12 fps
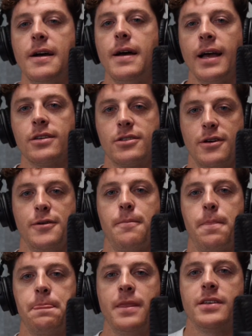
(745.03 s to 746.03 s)
And so
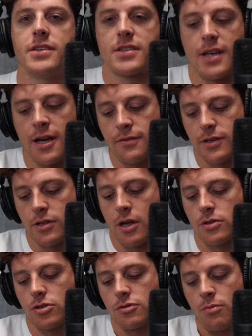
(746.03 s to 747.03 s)
this is kind of a
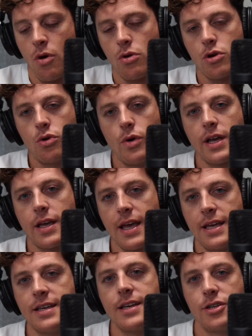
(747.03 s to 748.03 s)
small, quick
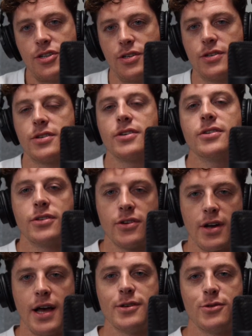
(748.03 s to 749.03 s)
addition to You're
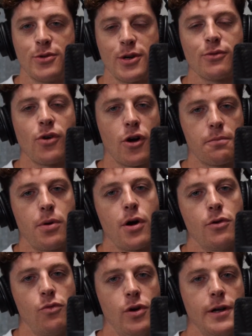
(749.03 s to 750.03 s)
Not Doing It Wrong,
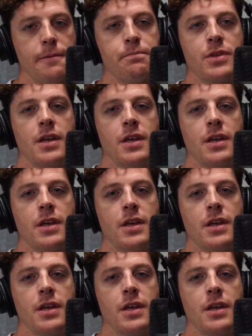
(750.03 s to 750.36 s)
Part 1.